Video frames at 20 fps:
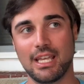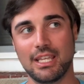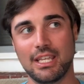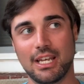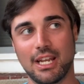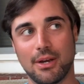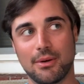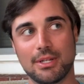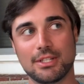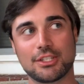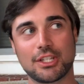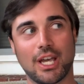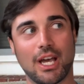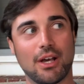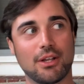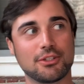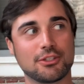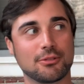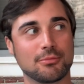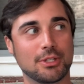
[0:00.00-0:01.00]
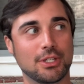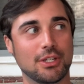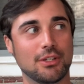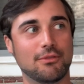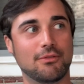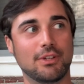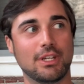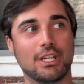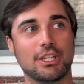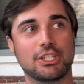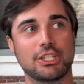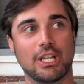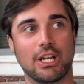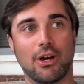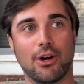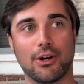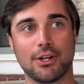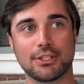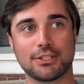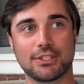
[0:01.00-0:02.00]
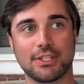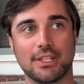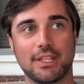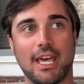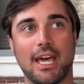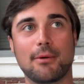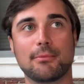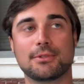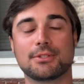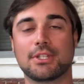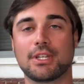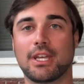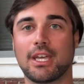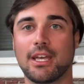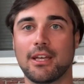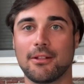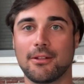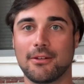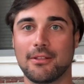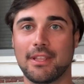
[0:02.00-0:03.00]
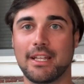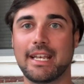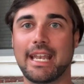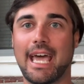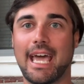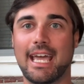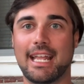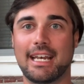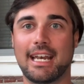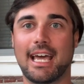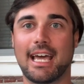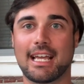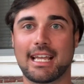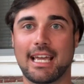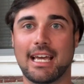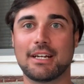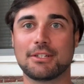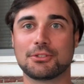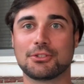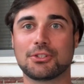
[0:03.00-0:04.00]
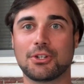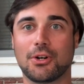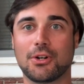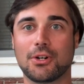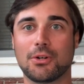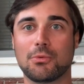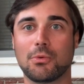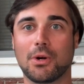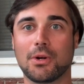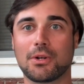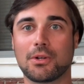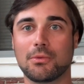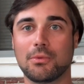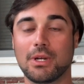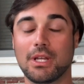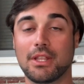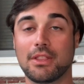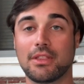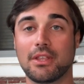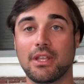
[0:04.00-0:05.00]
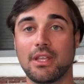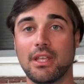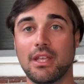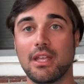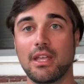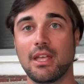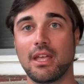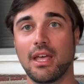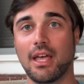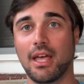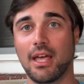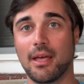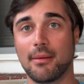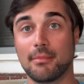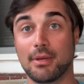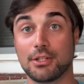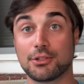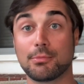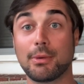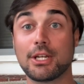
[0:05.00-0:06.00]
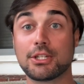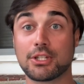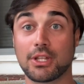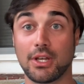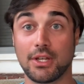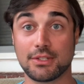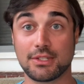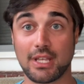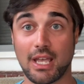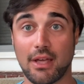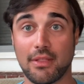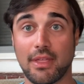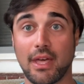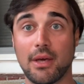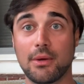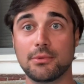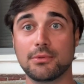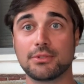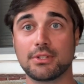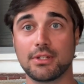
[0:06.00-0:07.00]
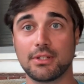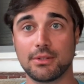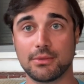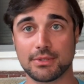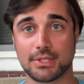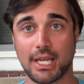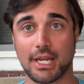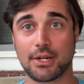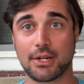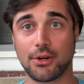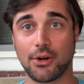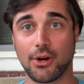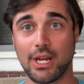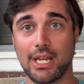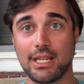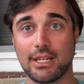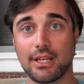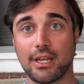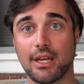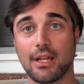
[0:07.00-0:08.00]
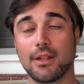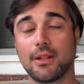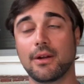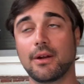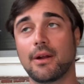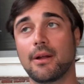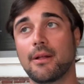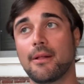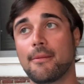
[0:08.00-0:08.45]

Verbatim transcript: you know, it's caught some good fish, and honestly, that was the color that Dad and I kind of started working with, especially on South Host, and it was that green color.